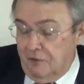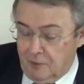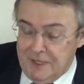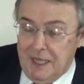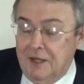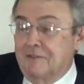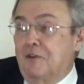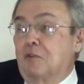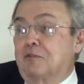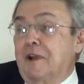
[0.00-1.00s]
three
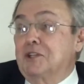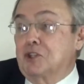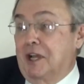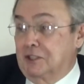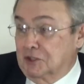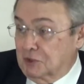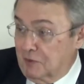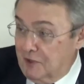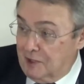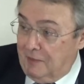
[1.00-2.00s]
NFL
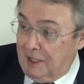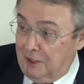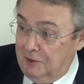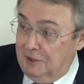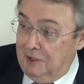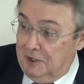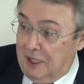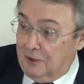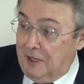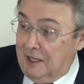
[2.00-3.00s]
franchises within about
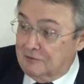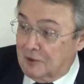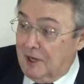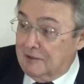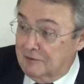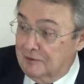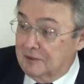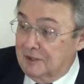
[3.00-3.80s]
an hour and a half drive.